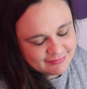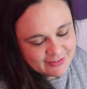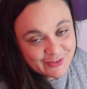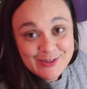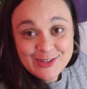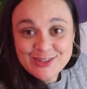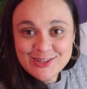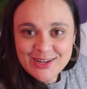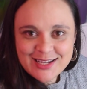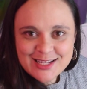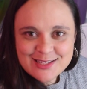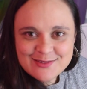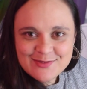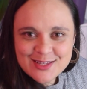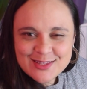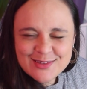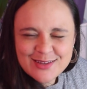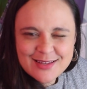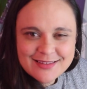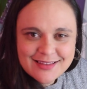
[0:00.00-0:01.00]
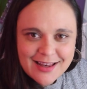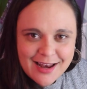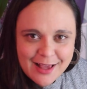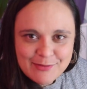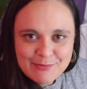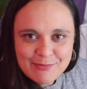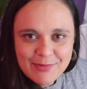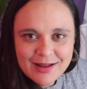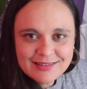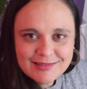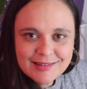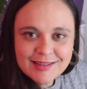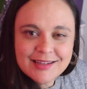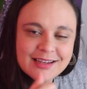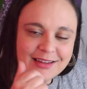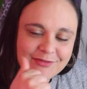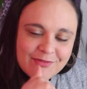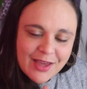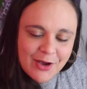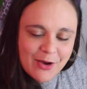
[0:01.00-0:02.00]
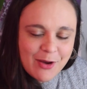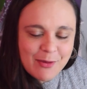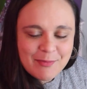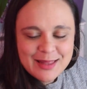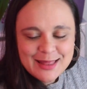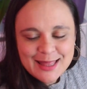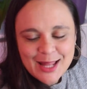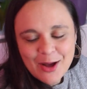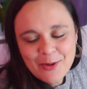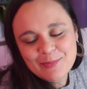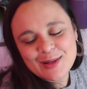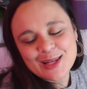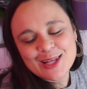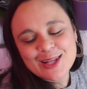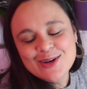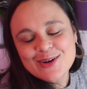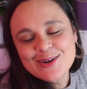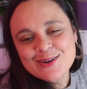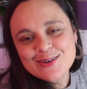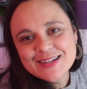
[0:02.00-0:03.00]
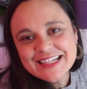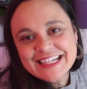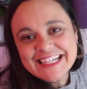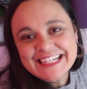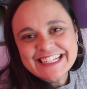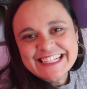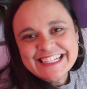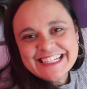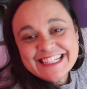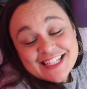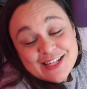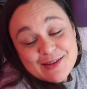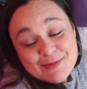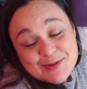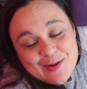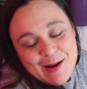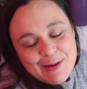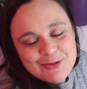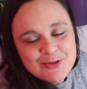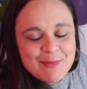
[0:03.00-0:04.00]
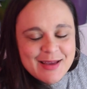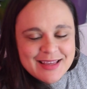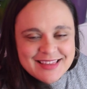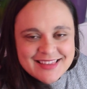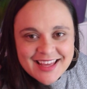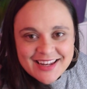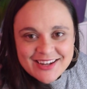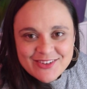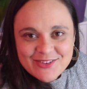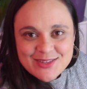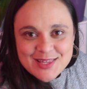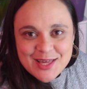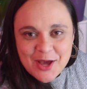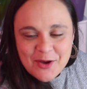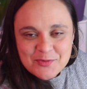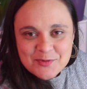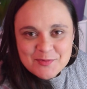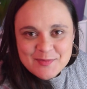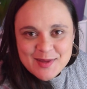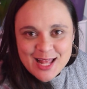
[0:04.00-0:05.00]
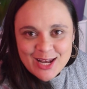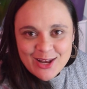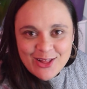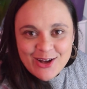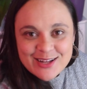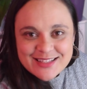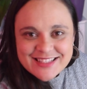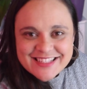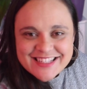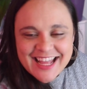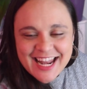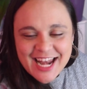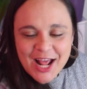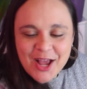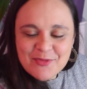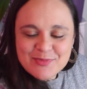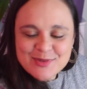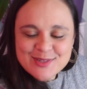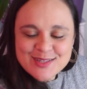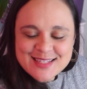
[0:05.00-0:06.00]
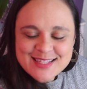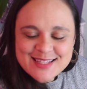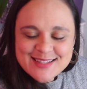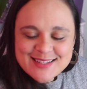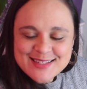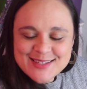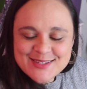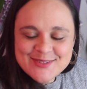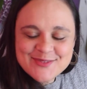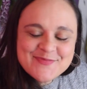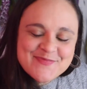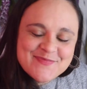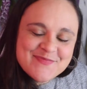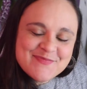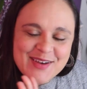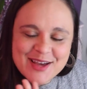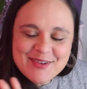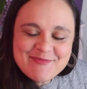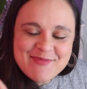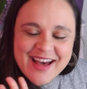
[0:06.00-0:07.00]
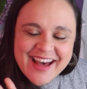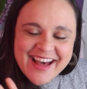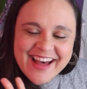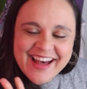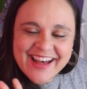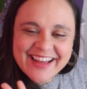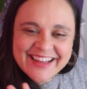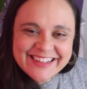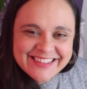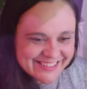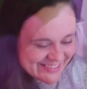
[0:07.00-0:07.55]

If you enjoyed this video, hit the like button, leave a comment down below. Subscribe to my channel, it helps me a lot, and I hope to see you soon. Bye bye!